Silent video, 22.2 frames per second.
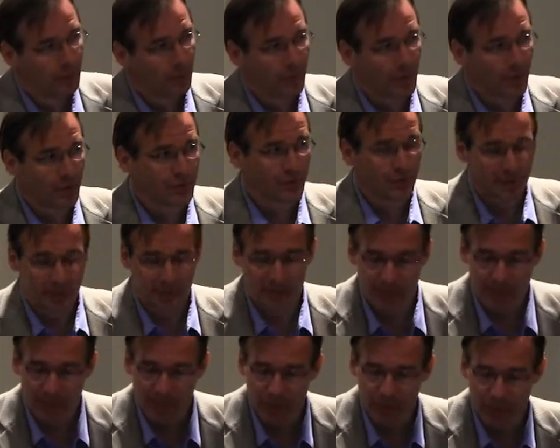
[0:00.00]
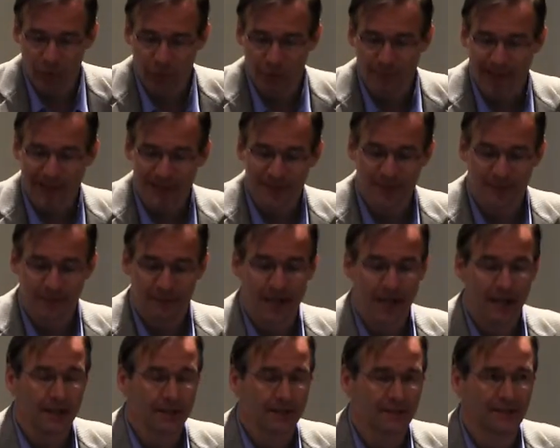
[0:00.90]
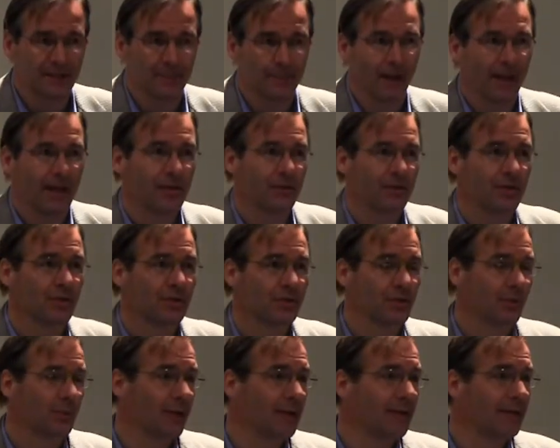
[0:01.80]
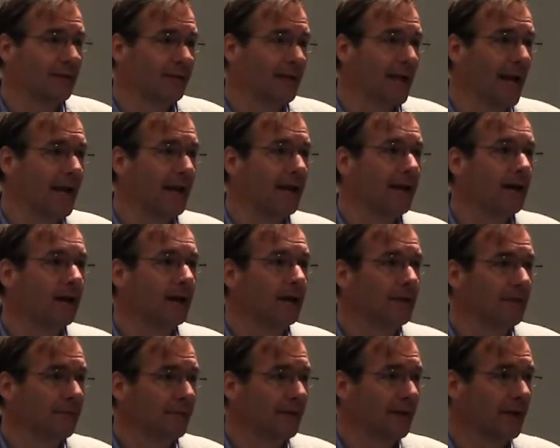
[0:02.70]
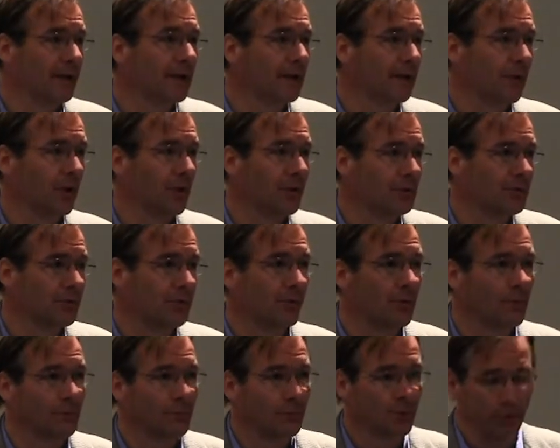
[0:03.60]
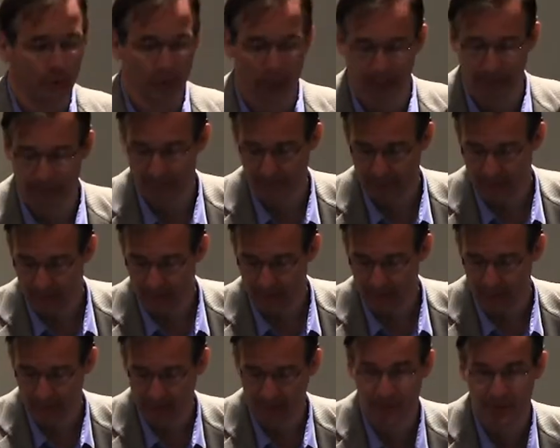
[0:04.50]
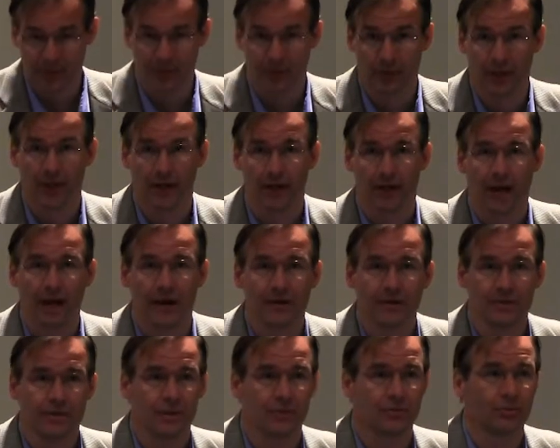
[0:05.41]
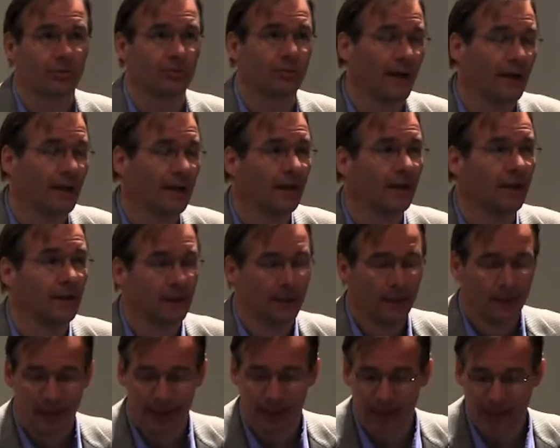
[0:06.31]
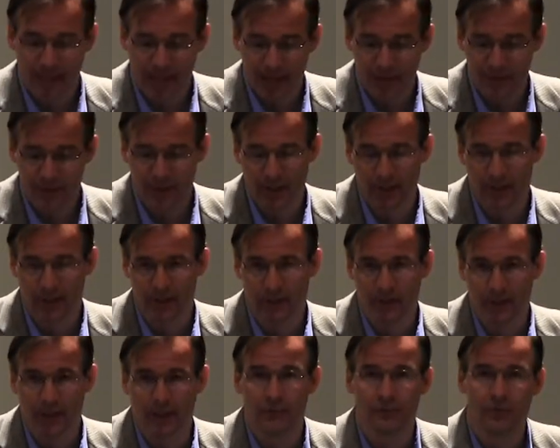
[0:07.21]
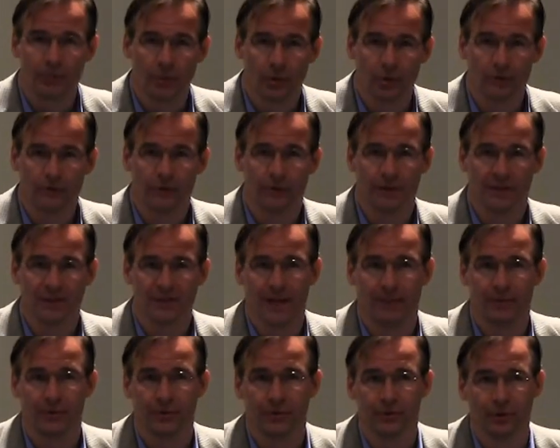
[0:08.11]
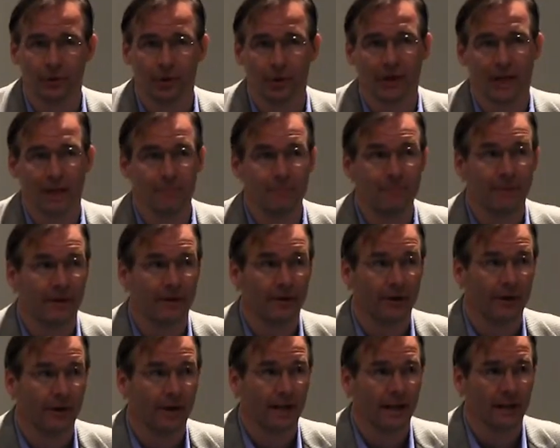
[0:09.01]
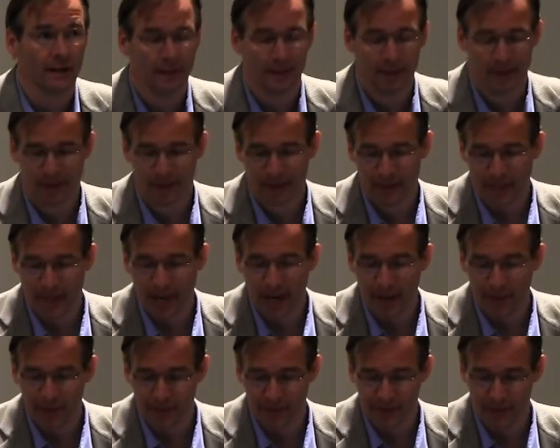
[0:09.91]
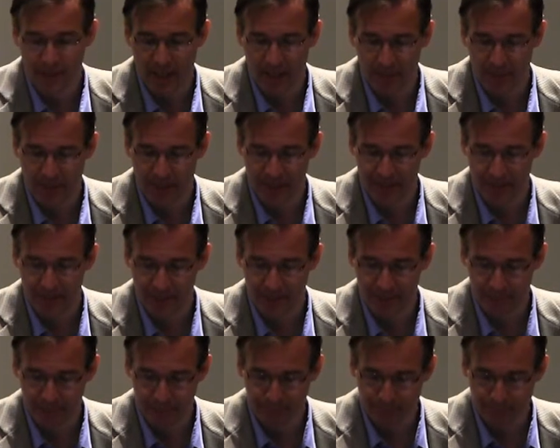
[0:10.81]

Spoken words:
We also need to be able to do massive data assimilation, so we need data very close to computing. And in this regard, IRIS is already engaging Livermore, for example, to look at mirroring the IRIS database.